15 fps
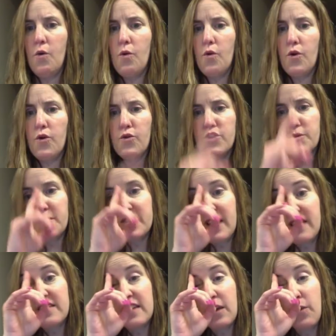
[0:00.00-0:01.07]
Karishma's
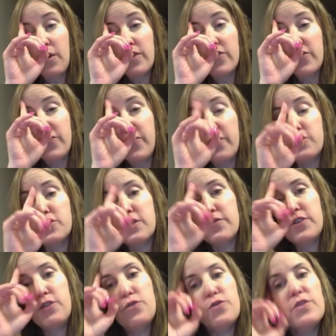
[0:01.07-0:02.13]
asking, what is the function of the
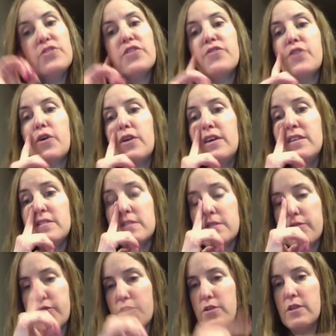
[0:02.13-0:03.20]
uterus if there isn't a
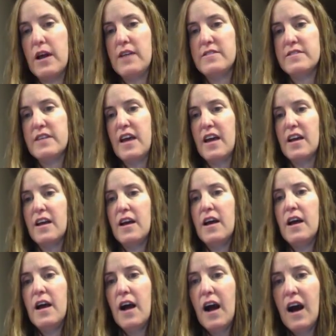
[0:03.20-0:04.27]
fertilized egg?
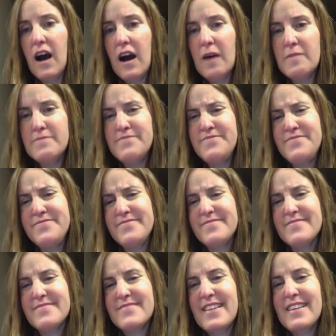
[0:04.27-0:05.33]
I
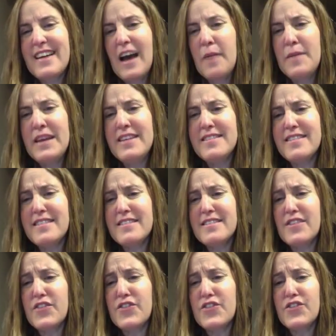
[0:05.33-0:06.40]
mean, it doesn't
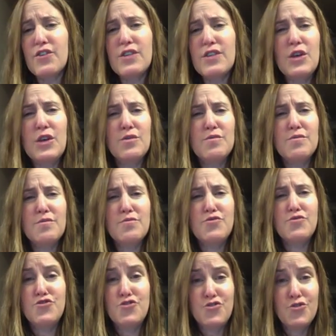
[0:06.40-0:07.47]
necessarily
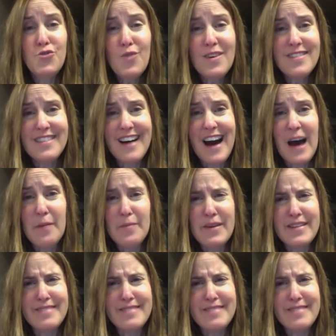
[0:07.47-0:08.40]
do a lot, but